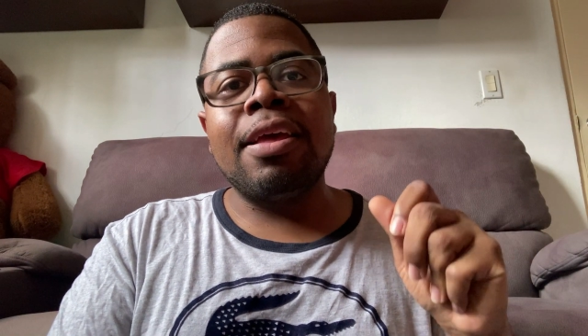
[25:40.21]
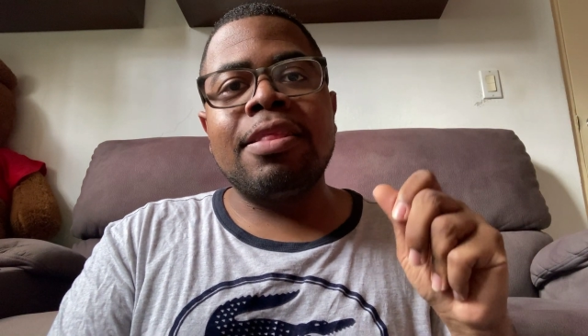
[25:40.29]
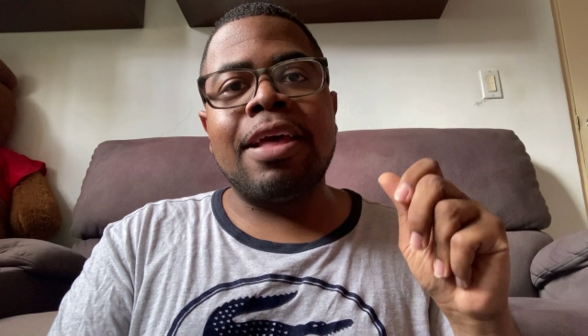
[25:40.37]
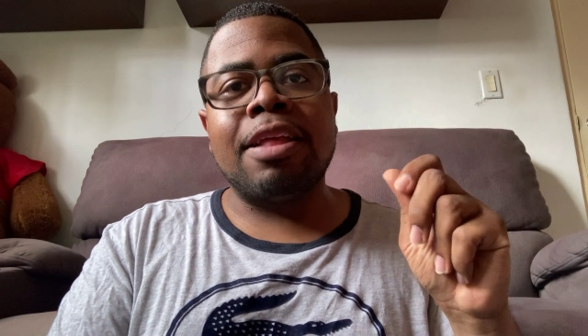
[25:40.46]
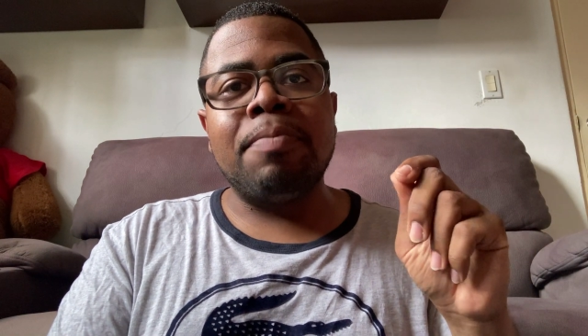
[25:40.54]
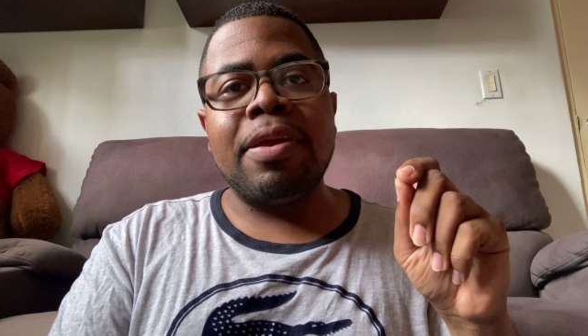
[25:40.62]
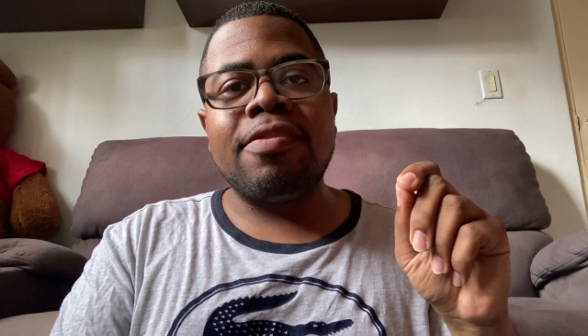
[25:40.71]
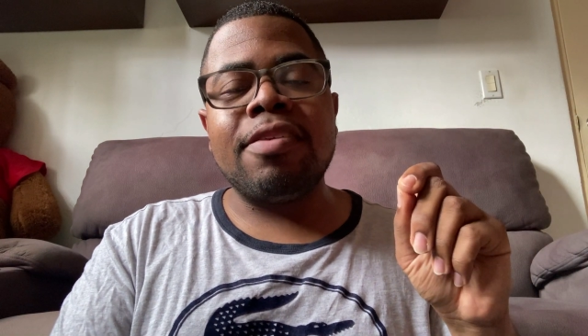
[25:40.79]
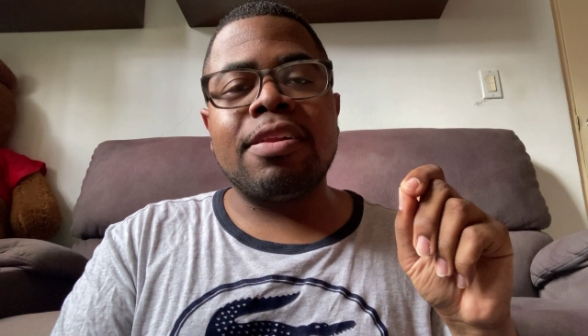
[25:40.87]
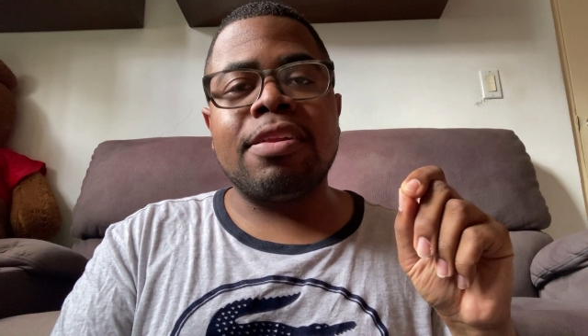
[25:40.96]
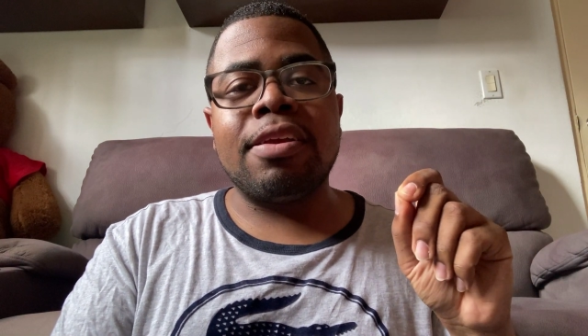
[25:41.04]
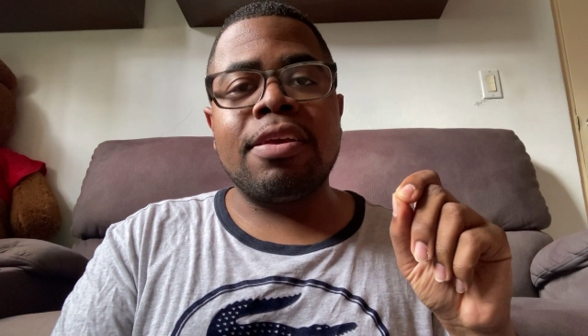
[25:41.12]
that
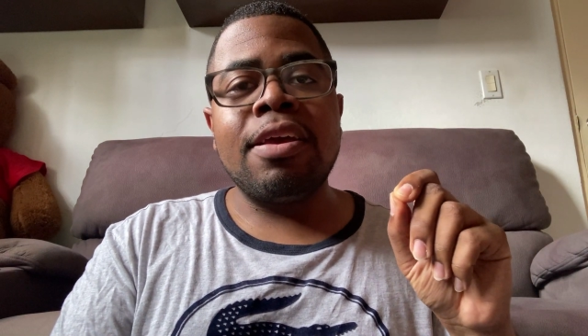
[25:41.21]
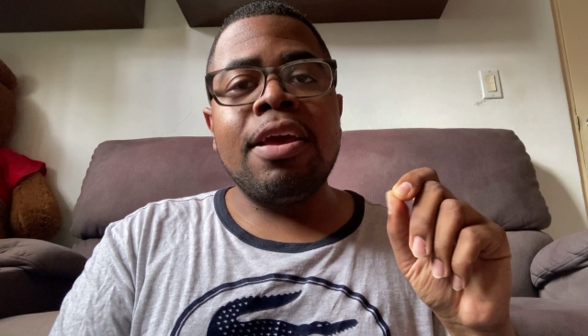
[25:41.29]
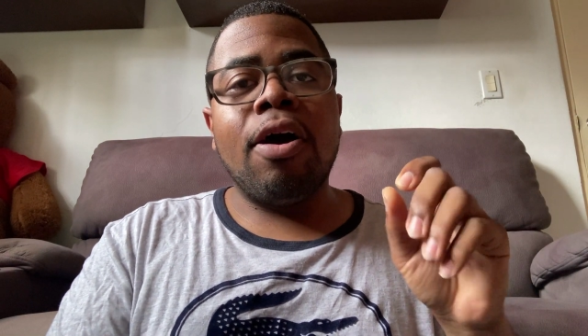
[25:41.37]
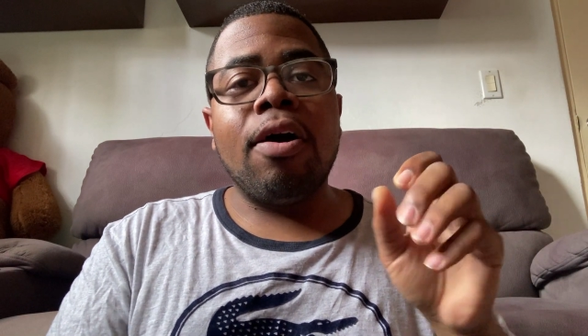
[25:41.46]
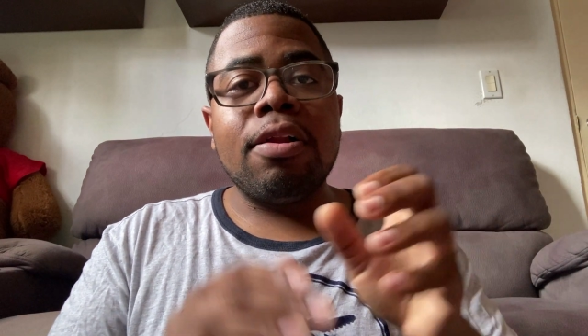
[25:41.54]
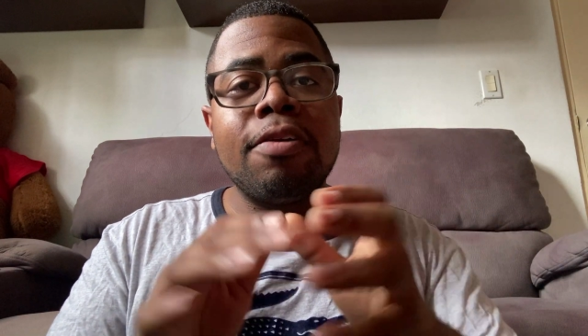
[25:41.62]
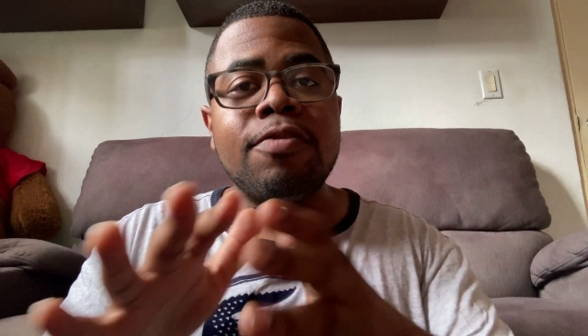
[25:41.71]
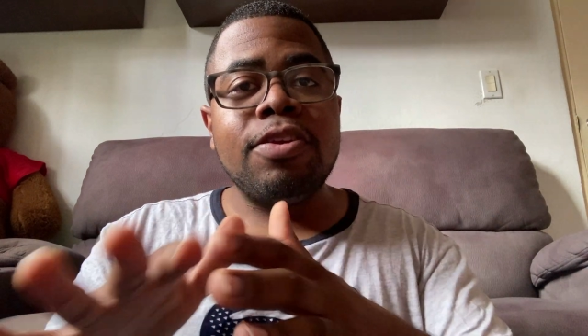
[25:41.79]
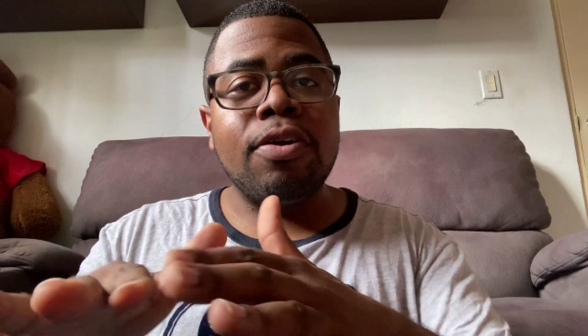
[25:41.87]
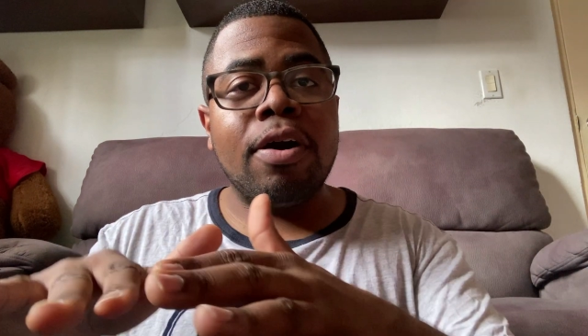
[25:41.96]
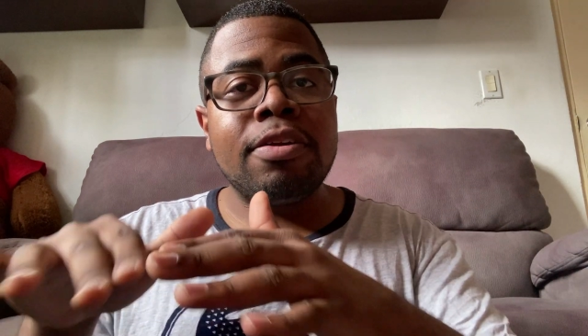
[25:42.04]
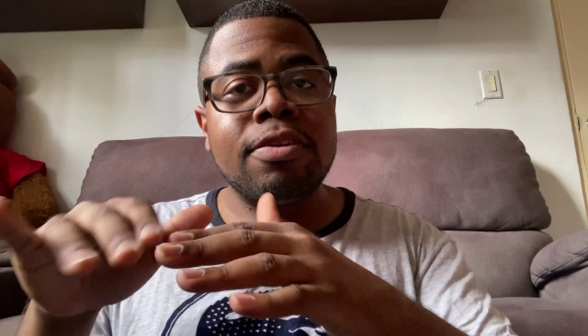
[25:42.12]
basically all of
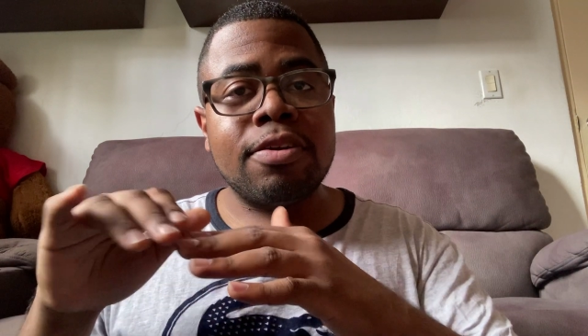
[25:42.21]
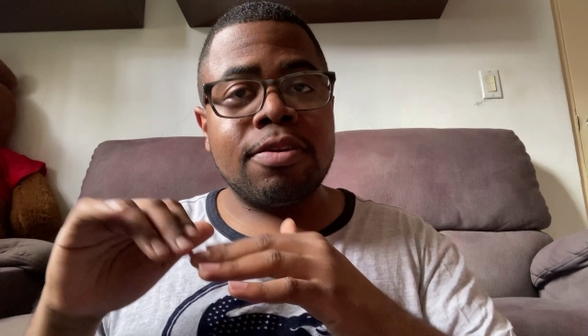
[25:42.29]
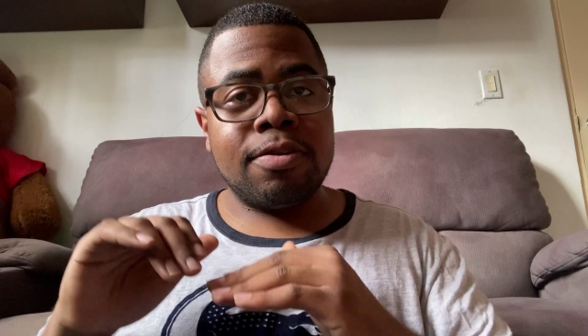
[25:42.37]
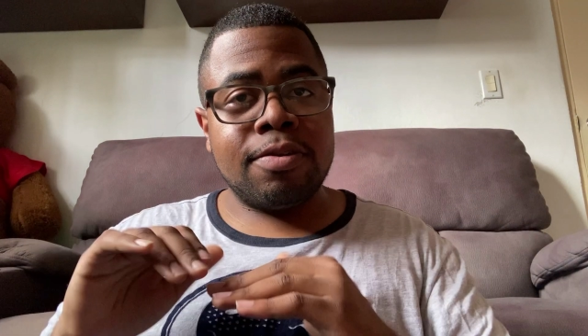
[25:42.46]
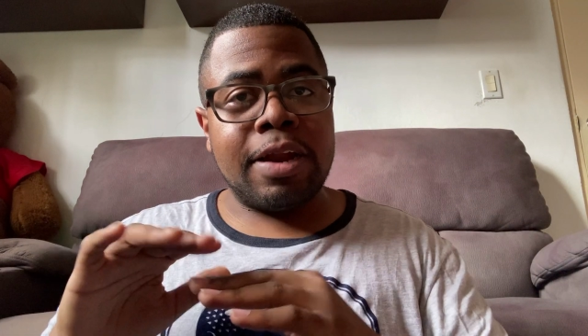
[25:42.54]
the other